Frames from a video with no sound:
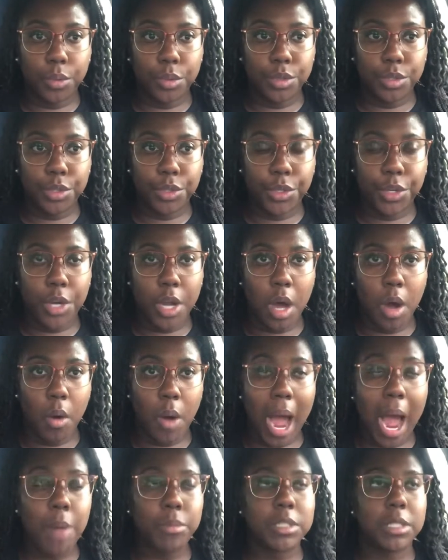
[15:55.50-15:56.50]
you know,
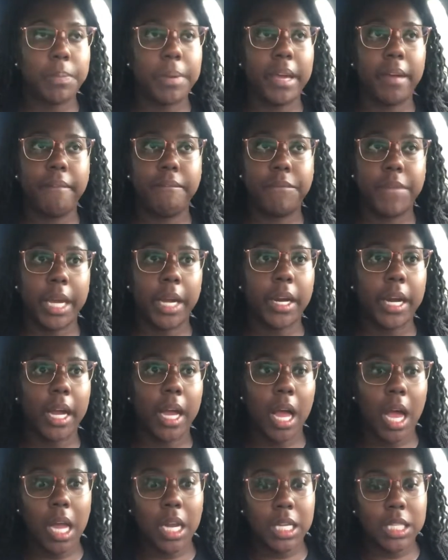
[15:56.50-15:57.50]
I was being very
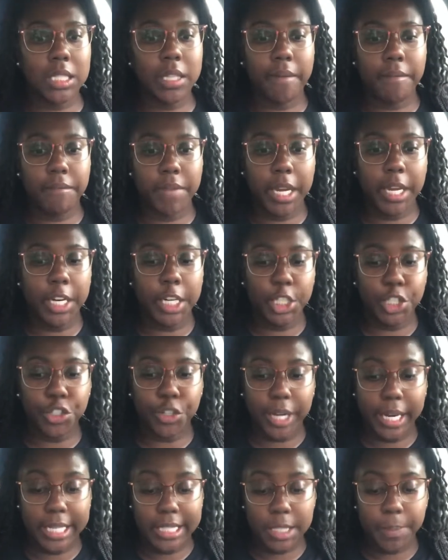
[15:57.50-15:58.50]
honest and very
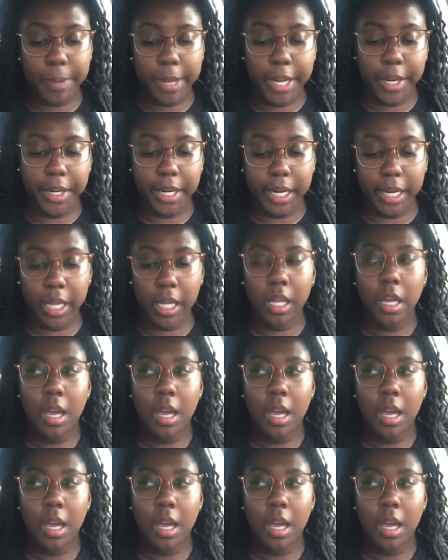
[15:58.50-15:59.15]
transparent